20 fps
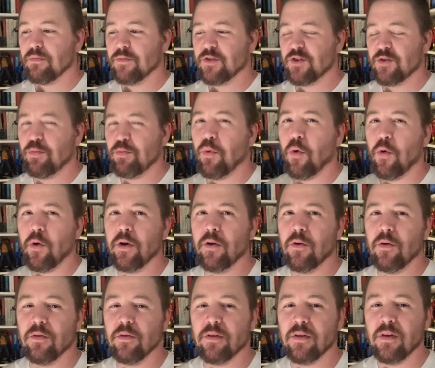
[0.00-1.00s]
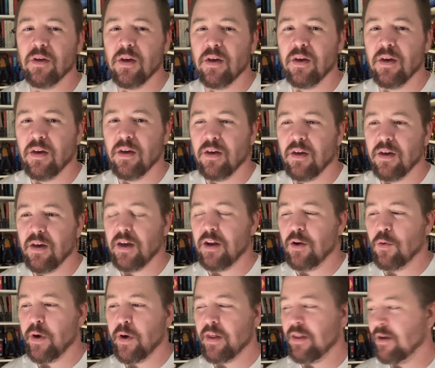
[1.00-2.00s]
spoiled in
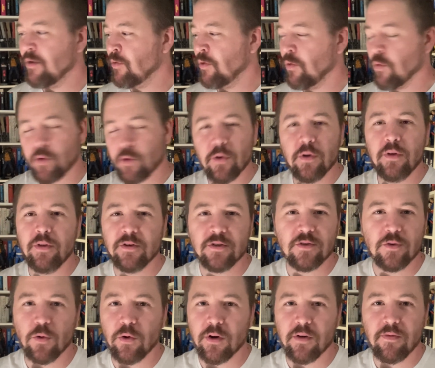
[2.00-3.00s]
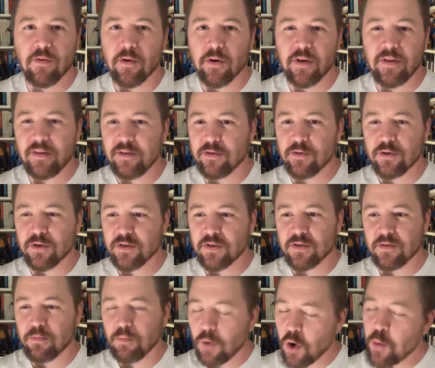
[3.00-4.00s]
a way that will ruin the story for you. These are
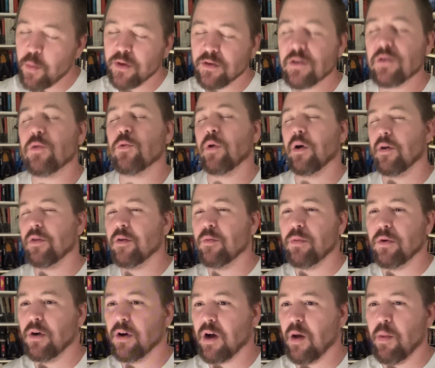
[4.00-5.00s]
just moments throughout the book.